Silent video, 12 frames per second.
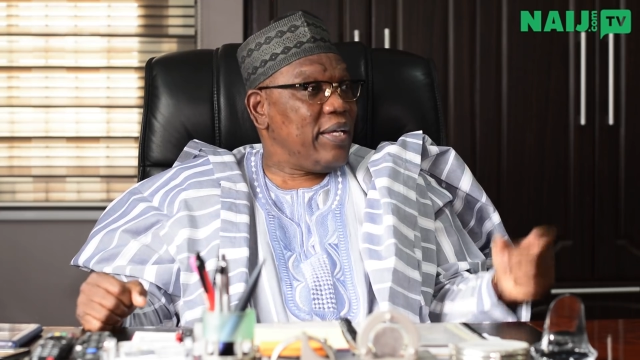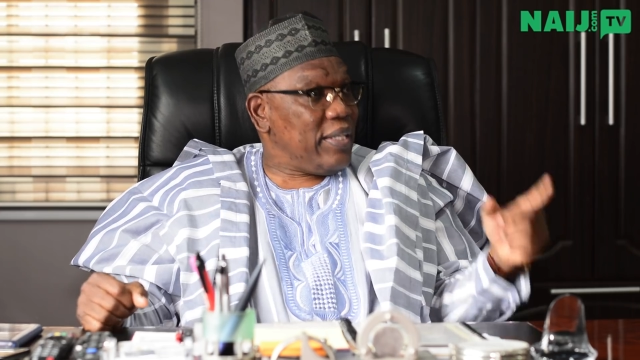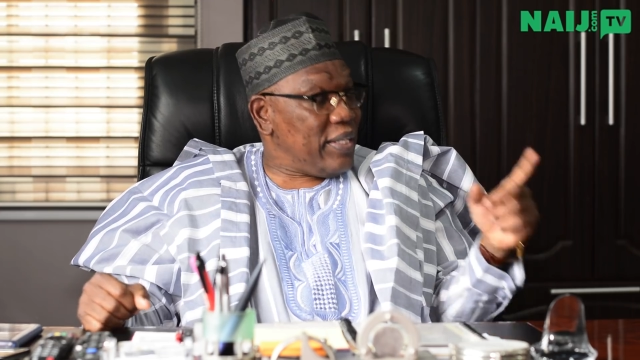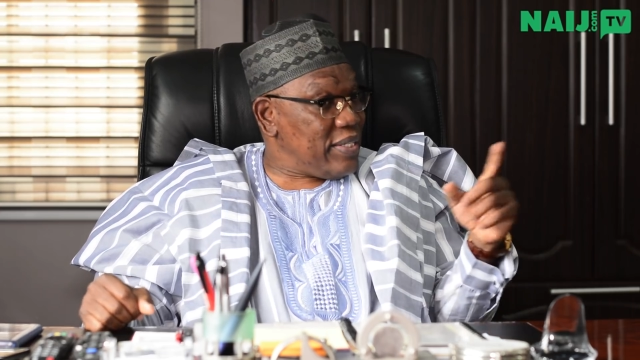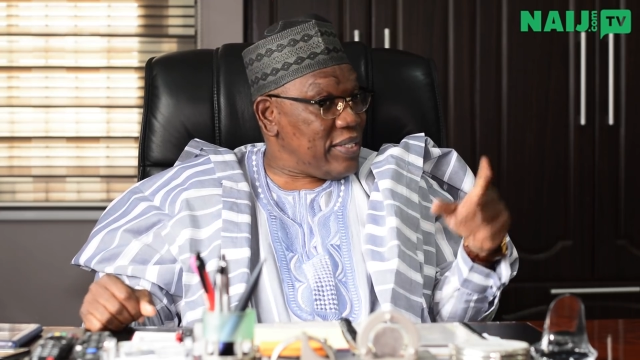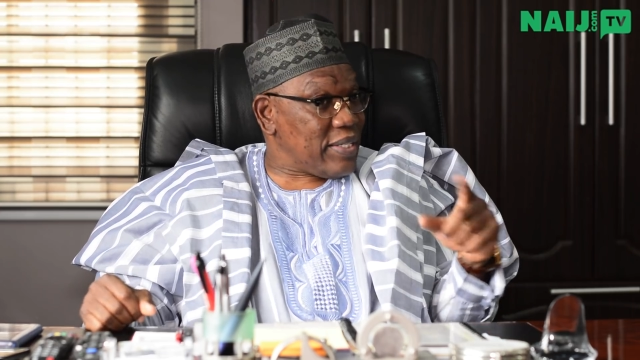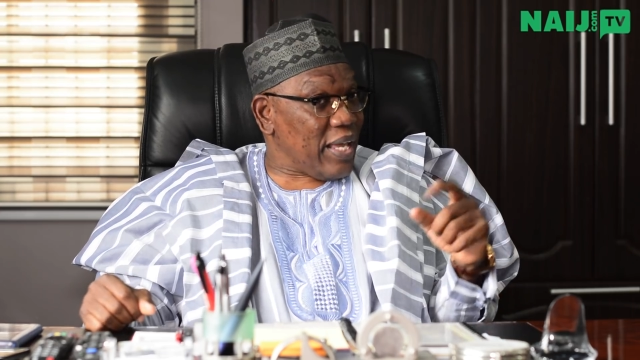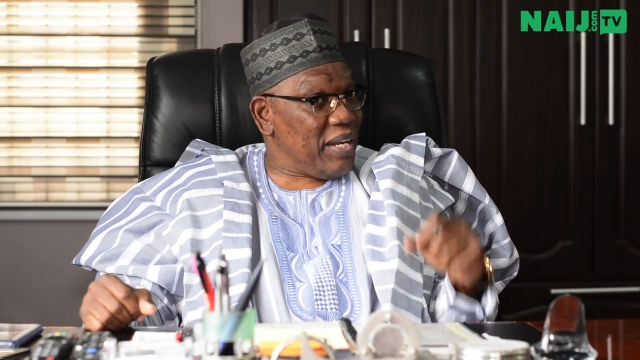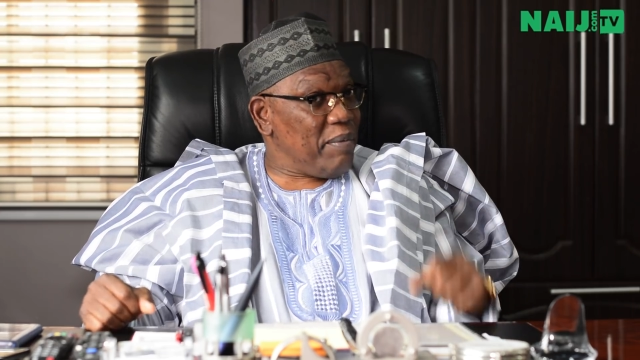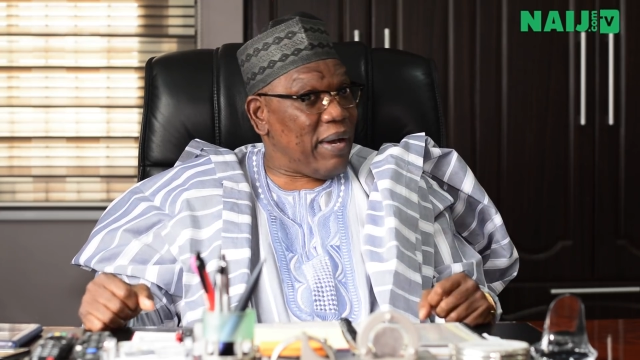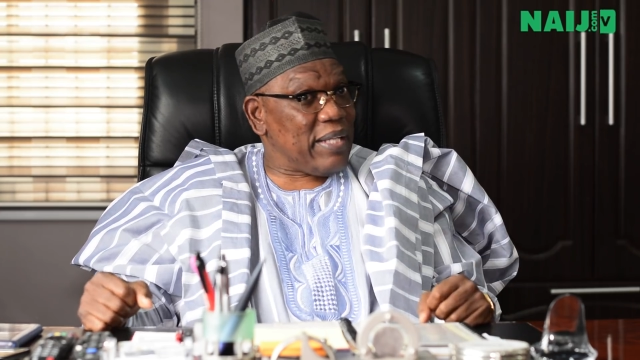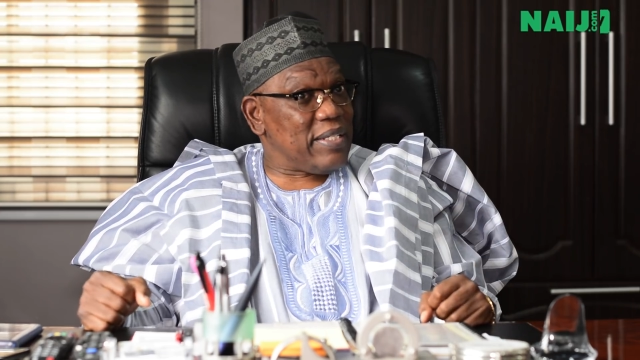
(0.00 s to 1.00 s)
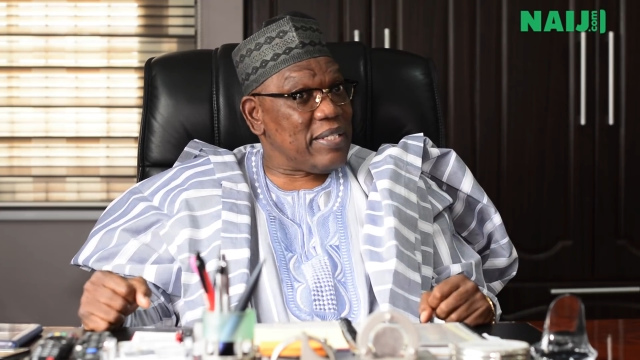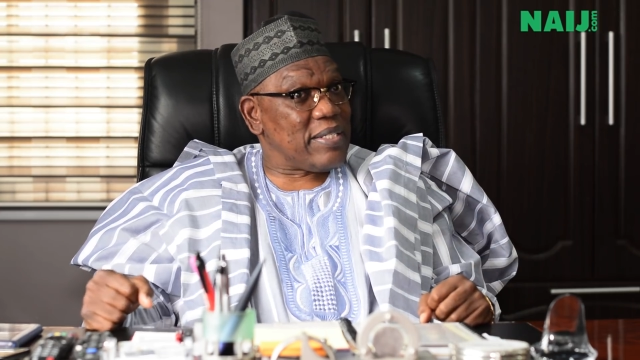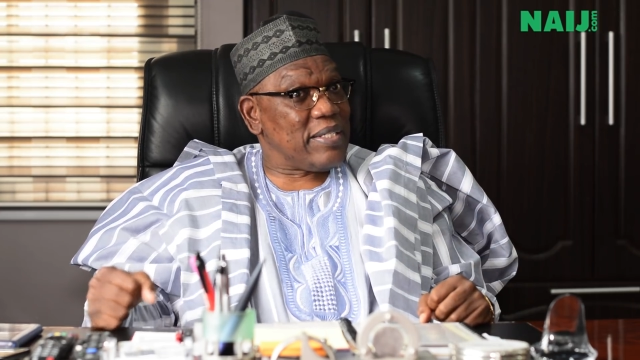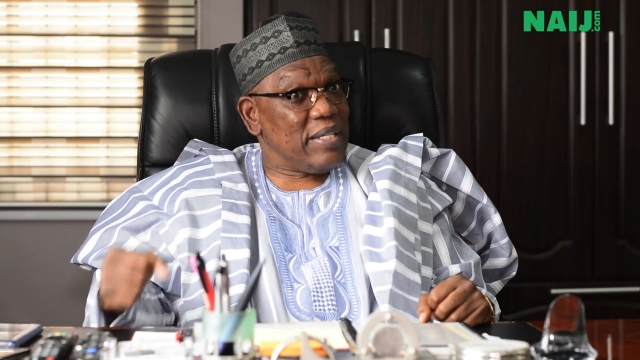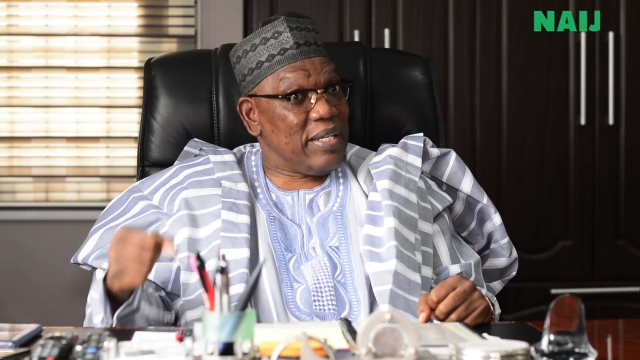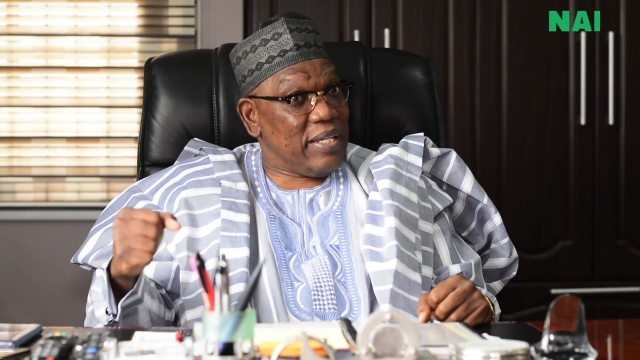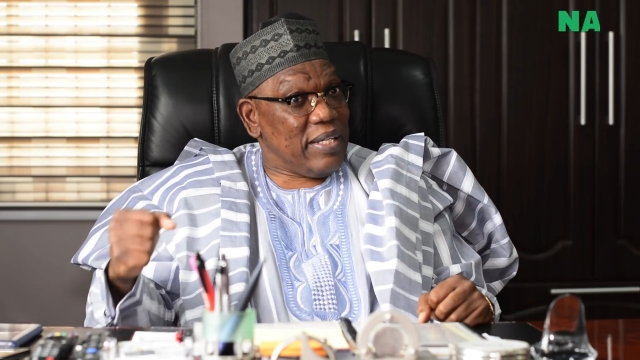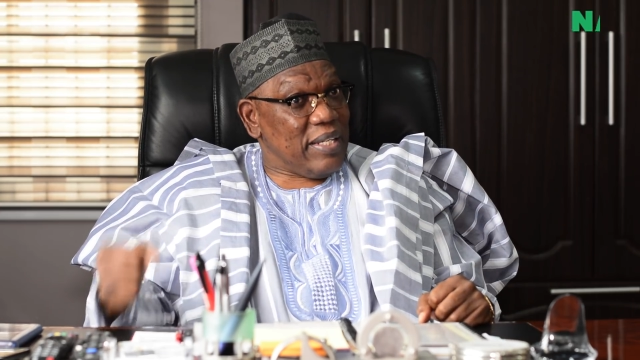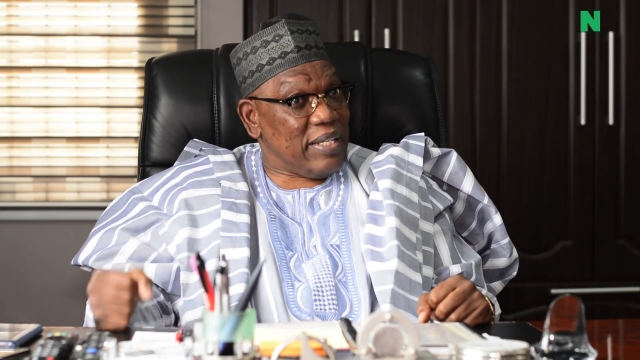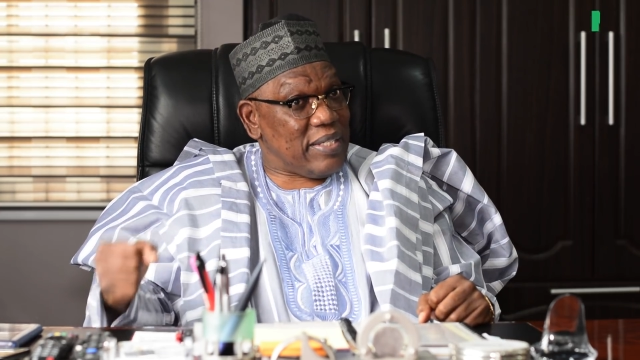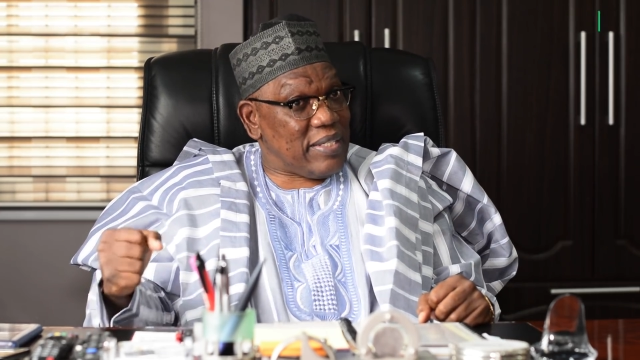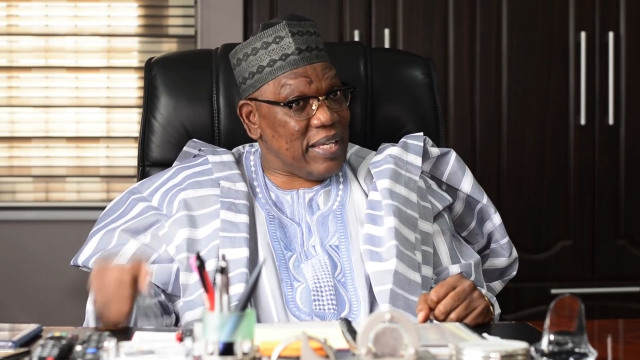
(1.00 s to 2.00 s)
this is Kenny Martins.
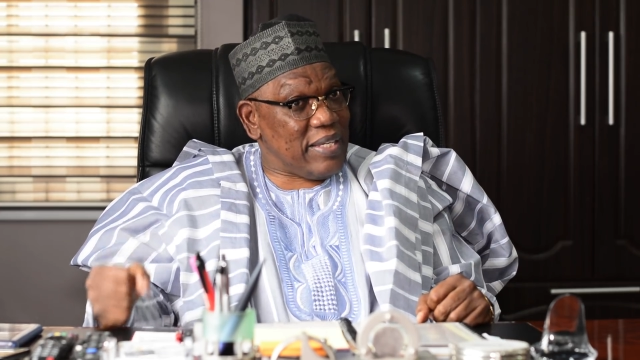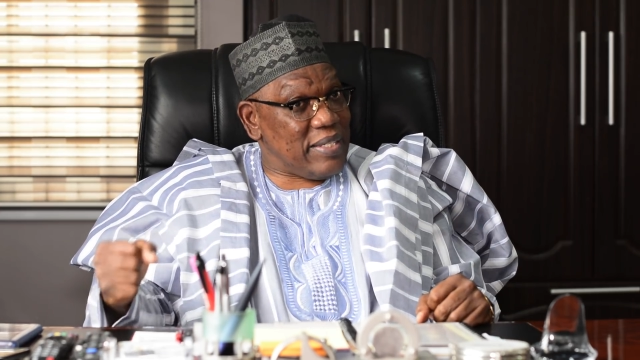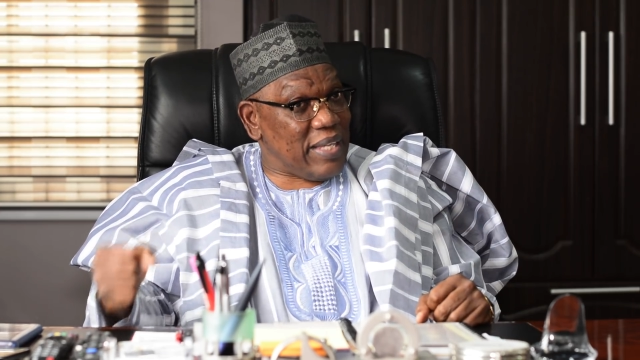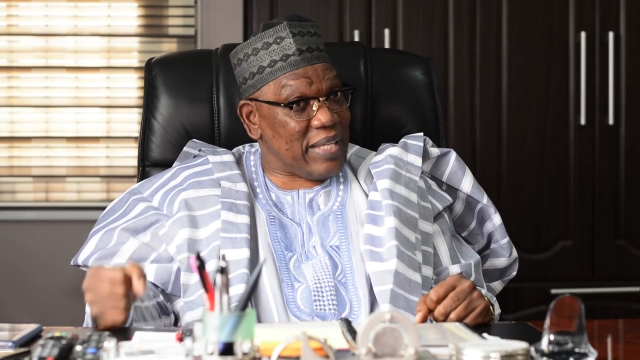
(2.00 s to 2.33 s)
He says